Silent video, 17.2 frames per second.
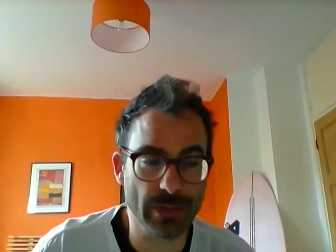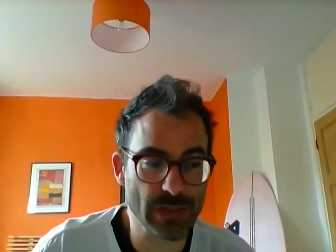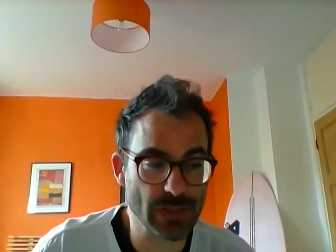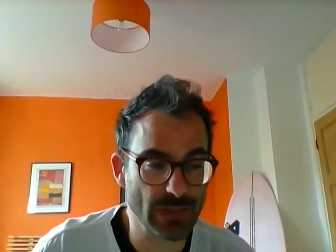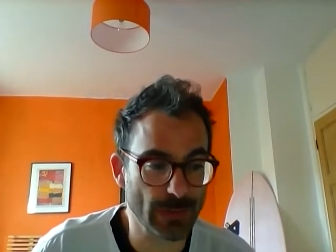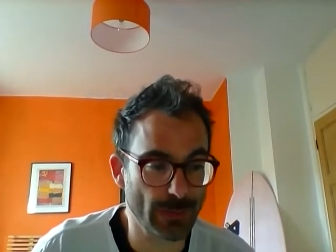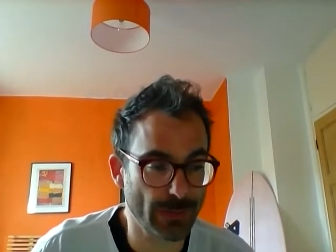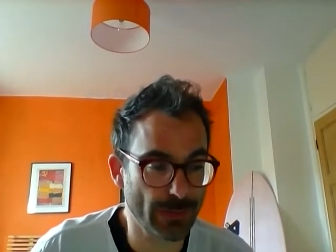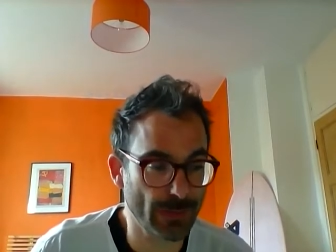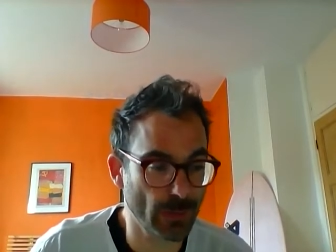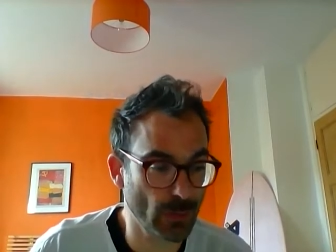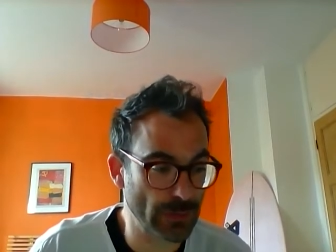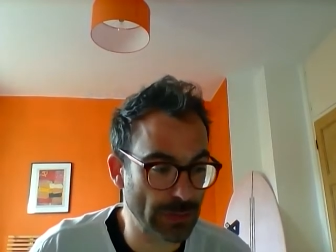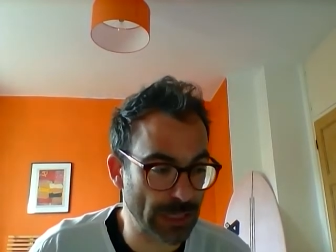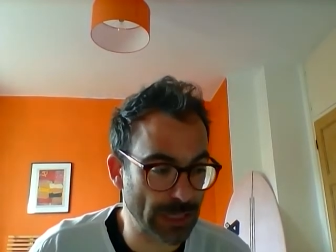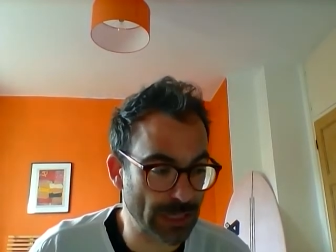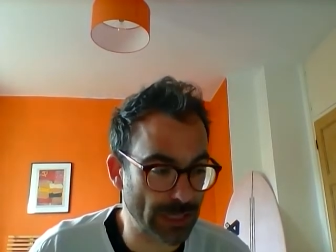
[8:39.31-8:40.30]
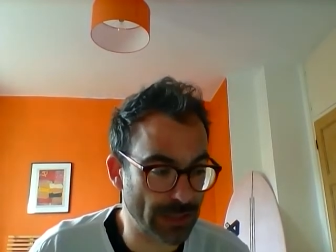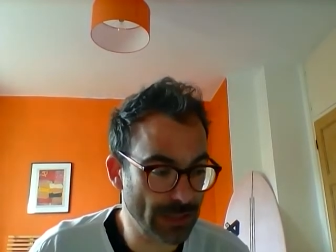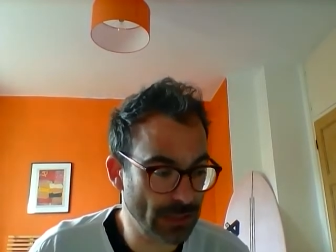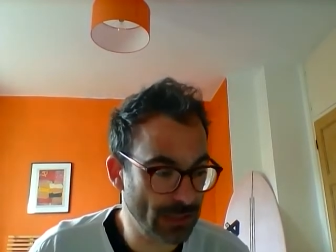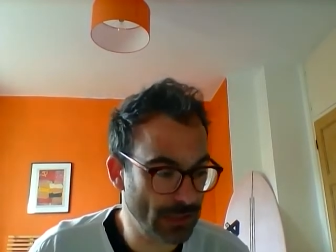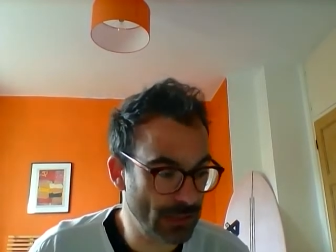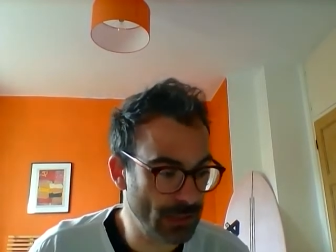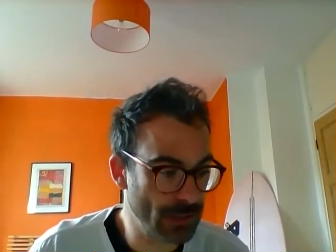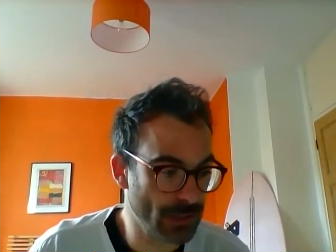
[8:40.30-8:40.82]
So before that,
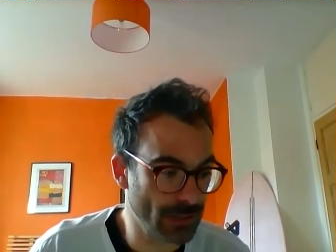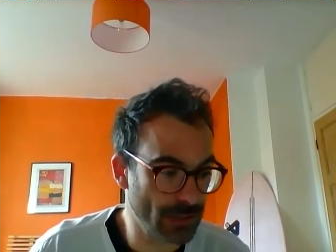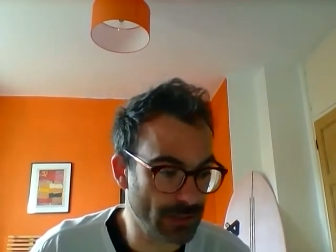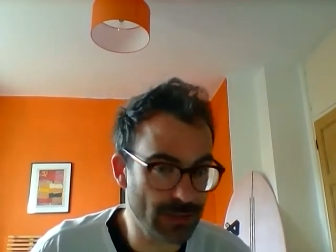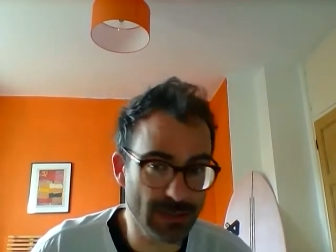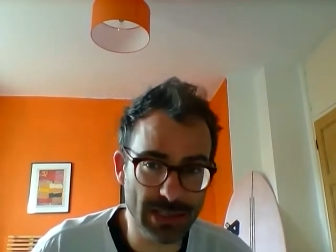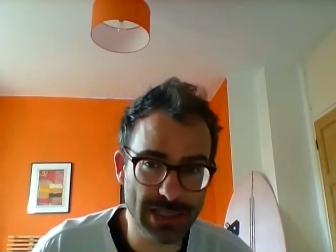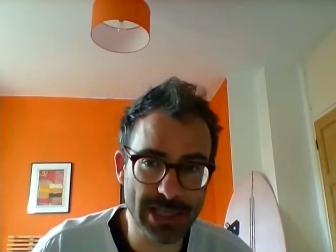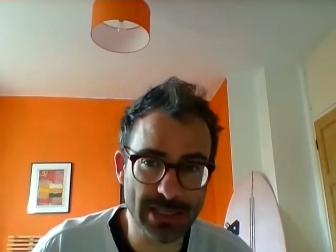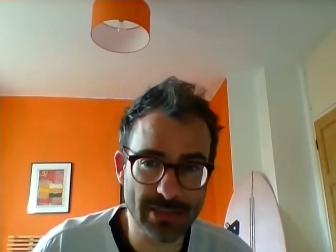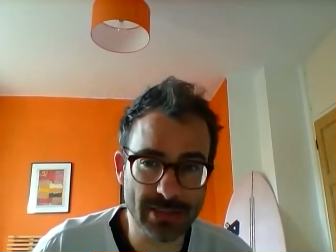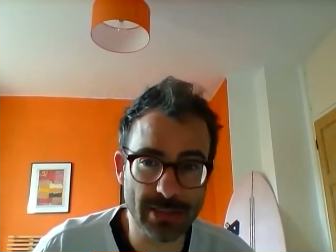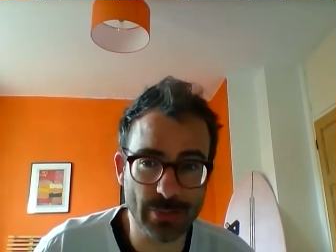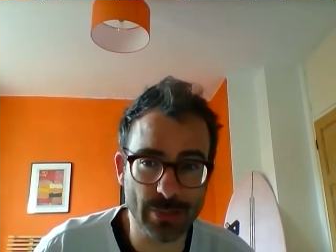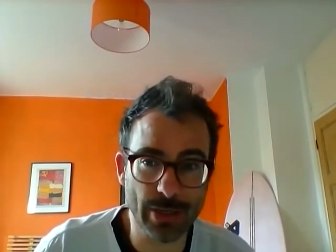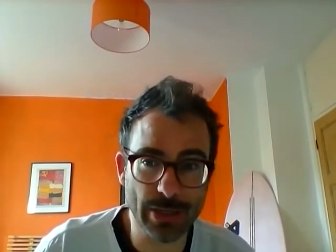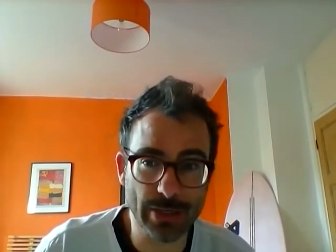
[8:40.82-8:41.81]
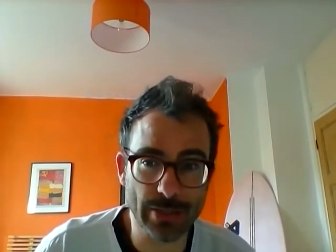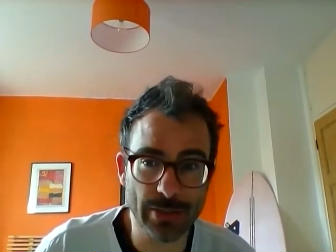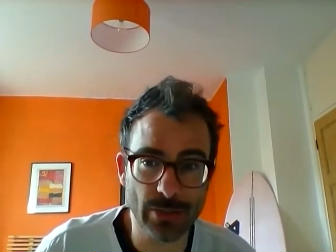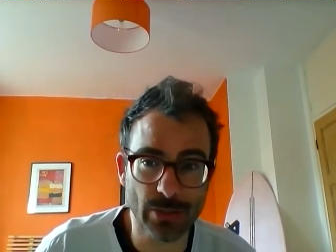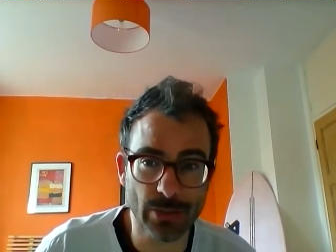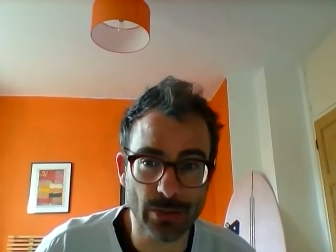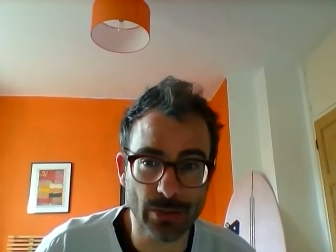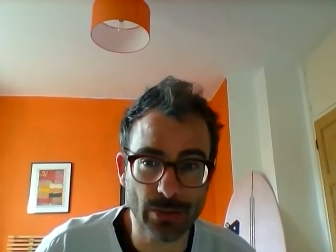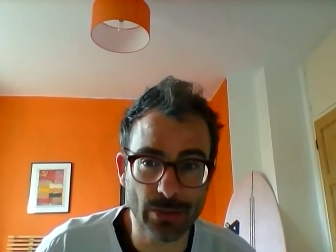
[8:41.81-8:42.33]
you could literally break the
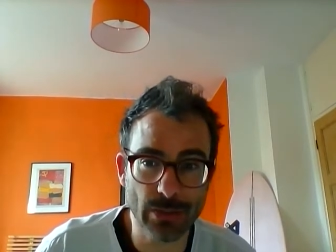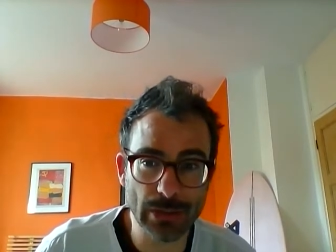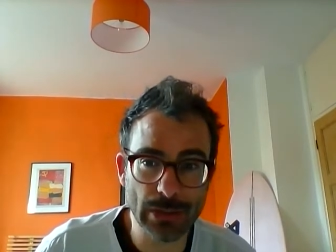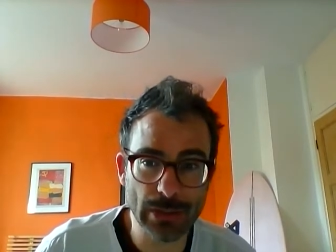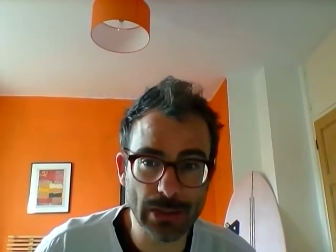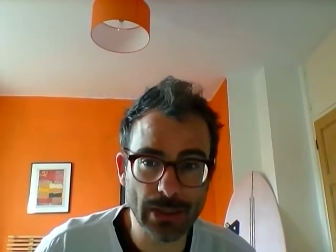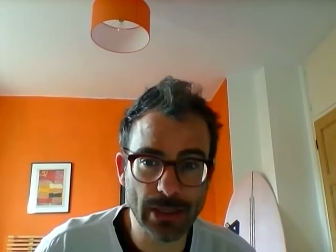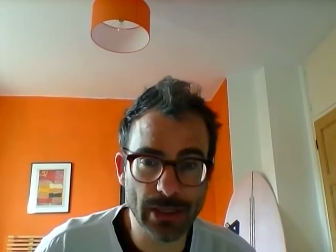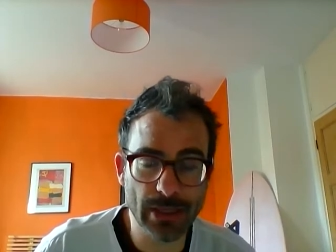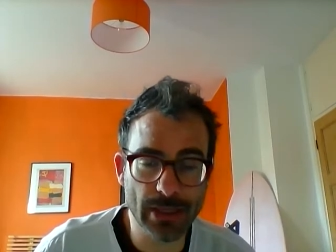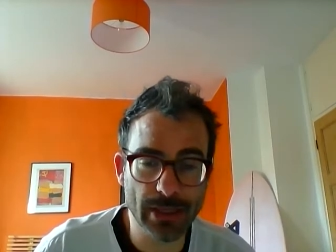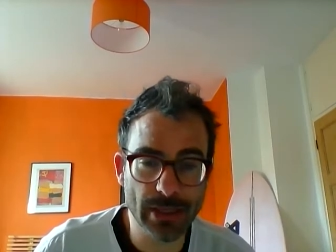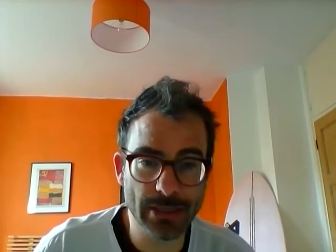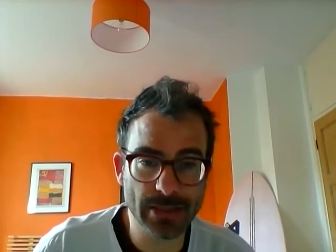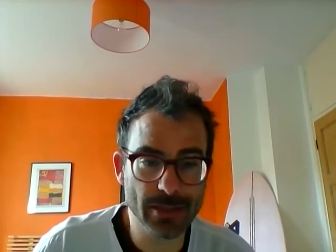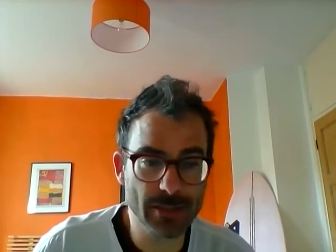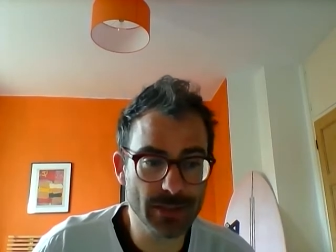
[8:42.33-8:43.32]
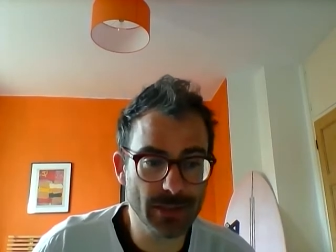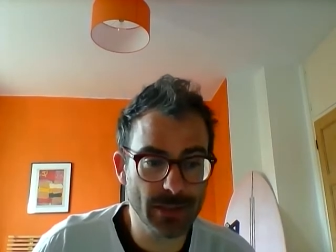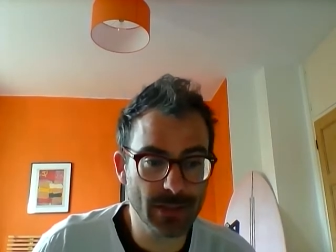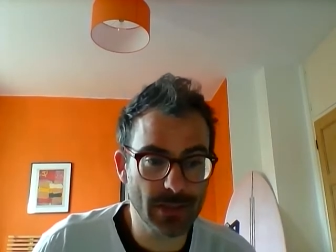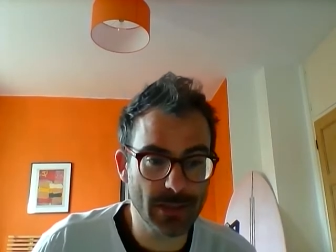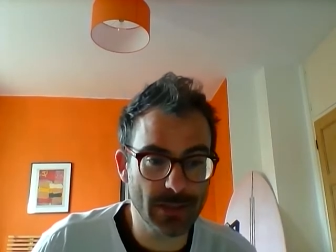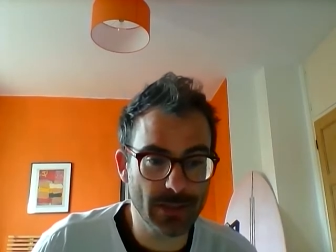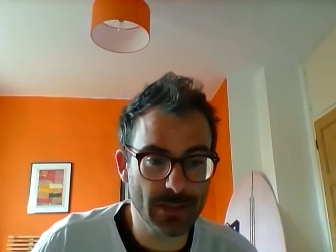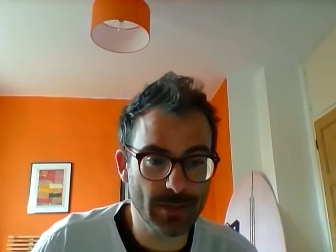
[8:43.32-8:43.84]
law and
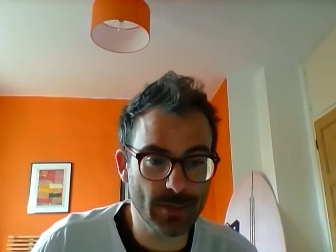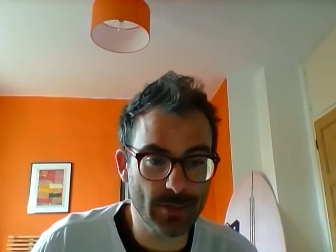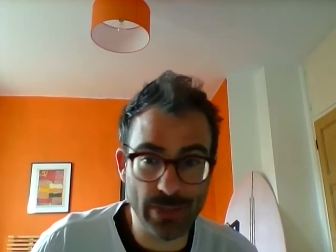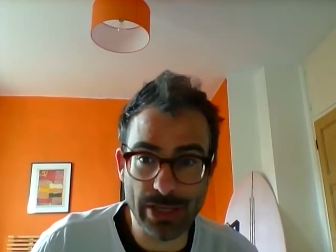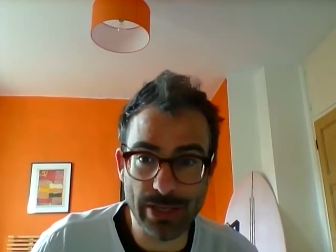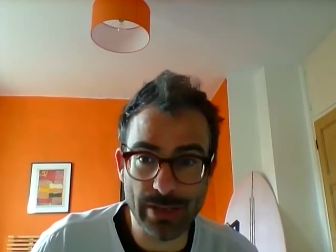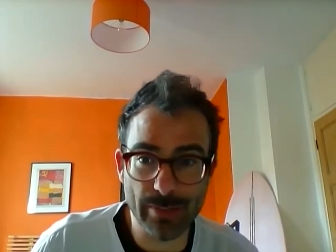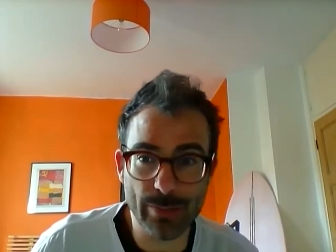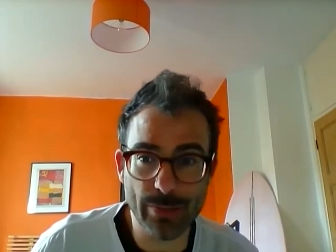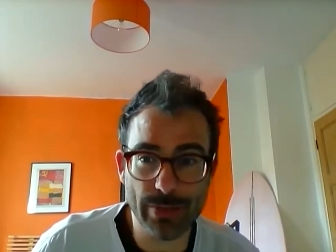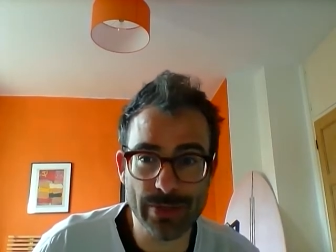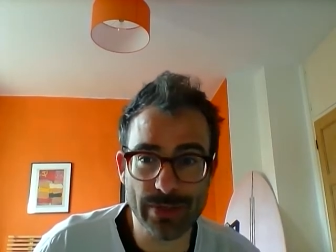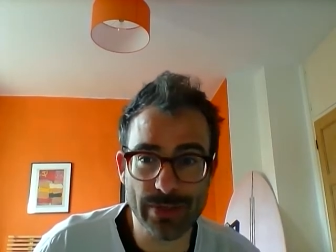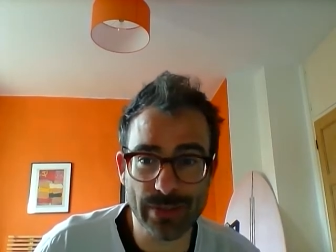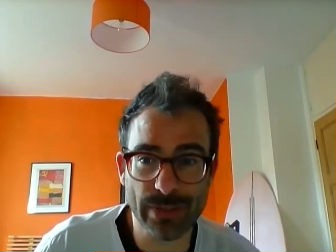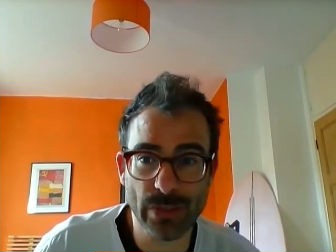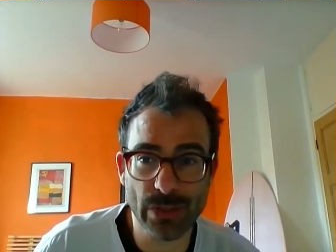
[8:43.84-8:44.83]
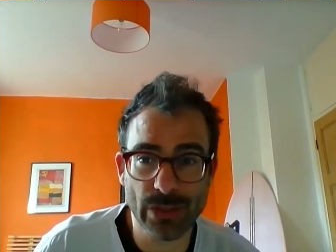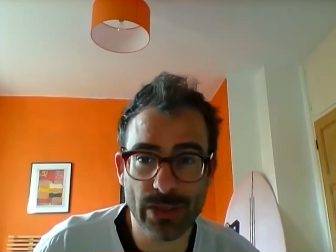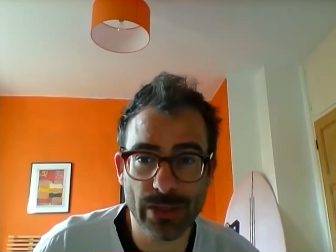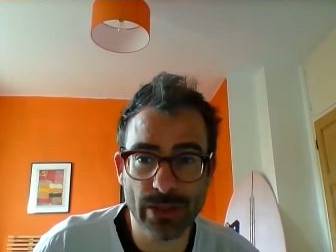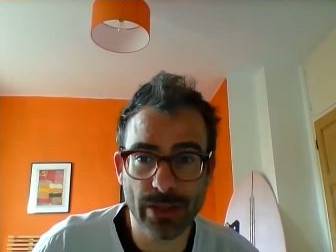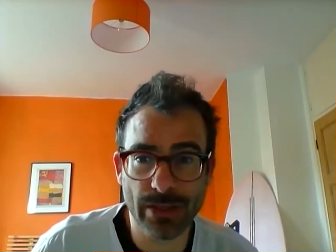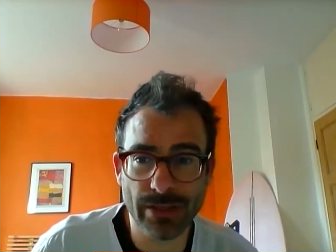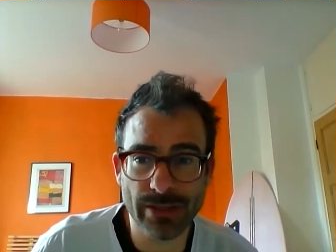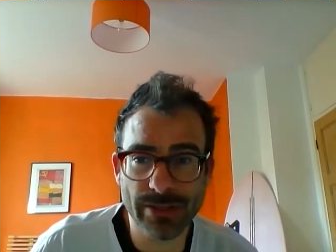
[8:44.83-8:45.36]
be in prison
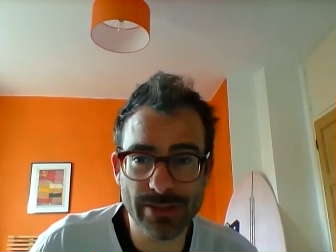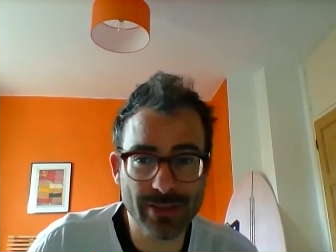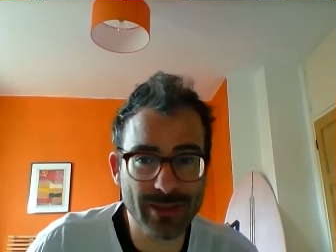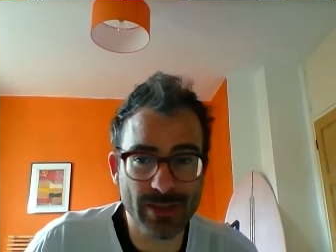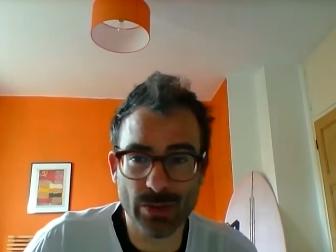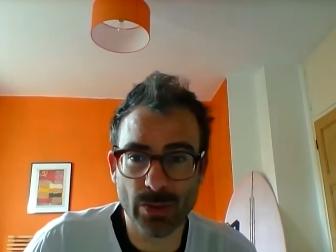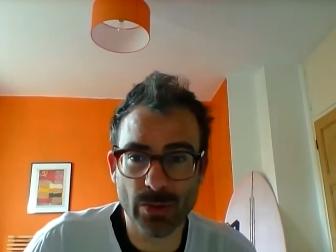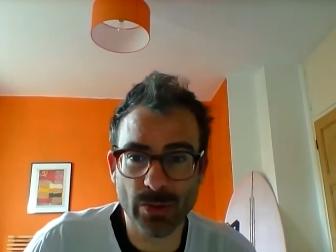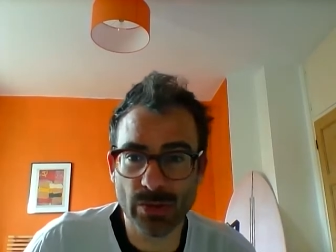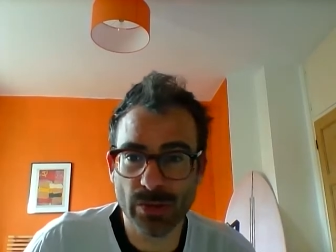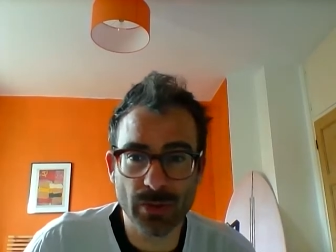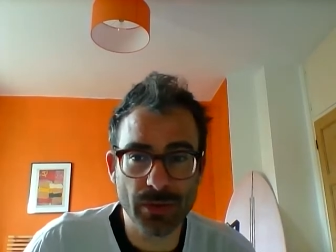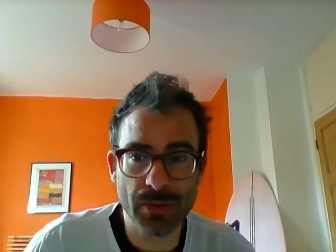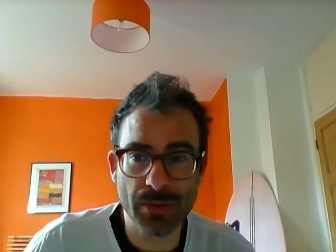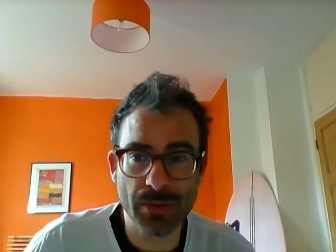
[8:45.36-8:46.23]
and still